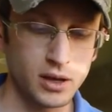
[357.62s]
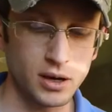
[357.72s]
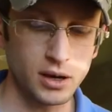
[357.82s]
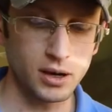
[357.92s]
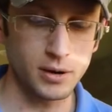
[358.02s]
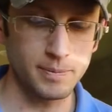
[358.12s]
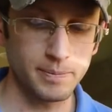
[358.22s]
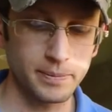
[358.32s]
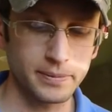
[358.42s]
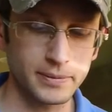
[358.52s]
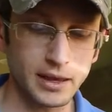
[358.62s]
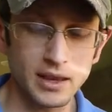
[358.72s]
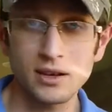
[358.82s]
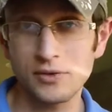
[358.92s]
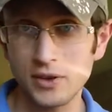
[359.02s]
and
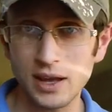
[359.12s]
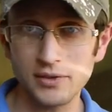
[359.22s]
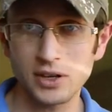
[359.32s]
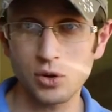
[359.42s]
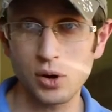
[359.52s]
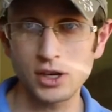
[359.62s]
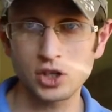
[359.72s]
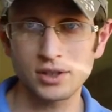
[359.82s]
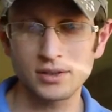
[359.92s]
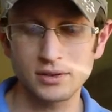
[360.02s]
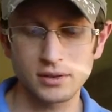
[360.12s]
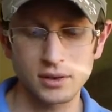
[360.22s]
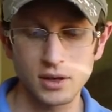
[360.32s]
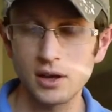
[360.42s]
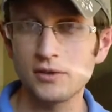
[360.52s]
if you have any questions,
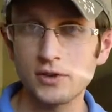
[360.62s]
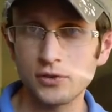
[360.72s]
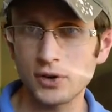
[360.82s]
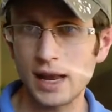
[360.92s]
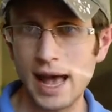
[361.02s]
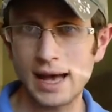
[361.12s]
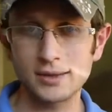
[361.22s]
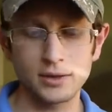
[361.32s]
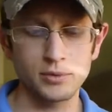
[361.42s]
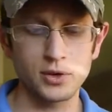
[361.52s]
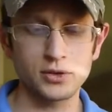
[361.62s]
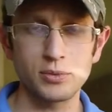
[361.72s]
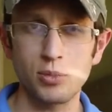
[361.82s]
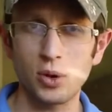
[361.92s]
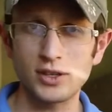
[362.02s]
feel free to ask them. There's
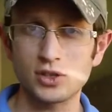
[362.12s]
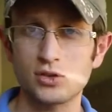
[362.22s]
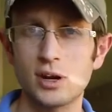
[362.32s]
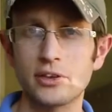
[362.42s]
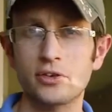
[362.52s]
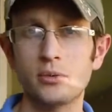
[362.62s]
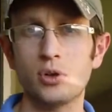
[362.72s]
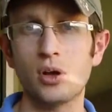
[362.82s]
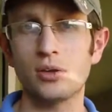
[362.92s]
a place directly below